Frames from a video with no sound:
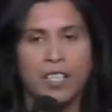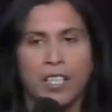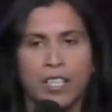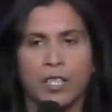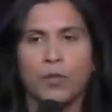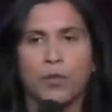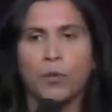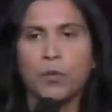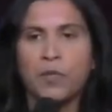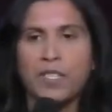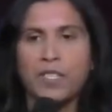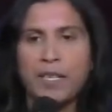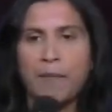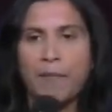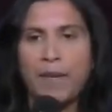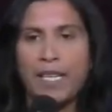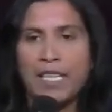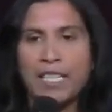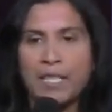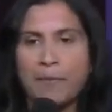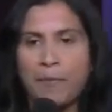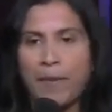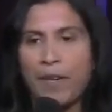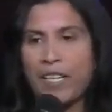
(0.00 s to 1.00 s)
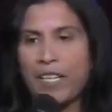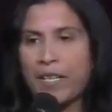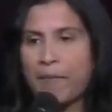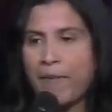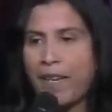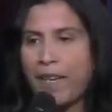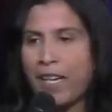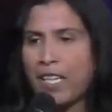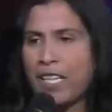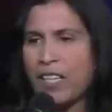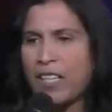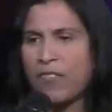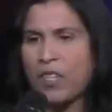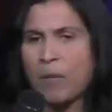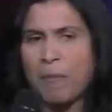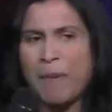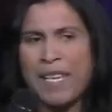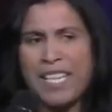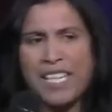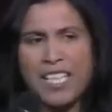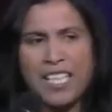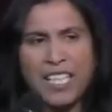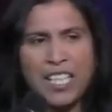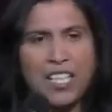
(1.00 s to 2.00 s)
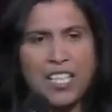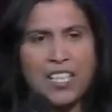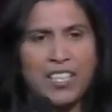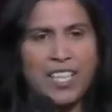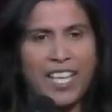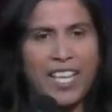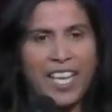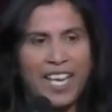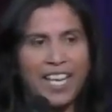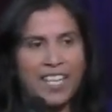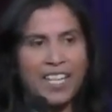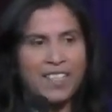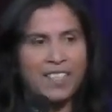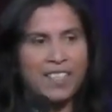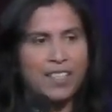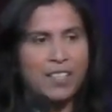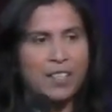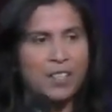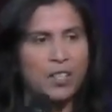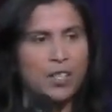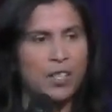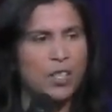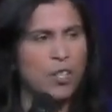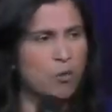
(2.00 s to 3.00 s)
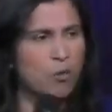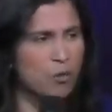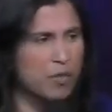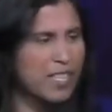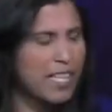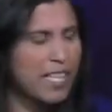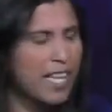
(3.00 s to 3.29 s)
you also meet Spider Man. If you meet Clark Kent, you're also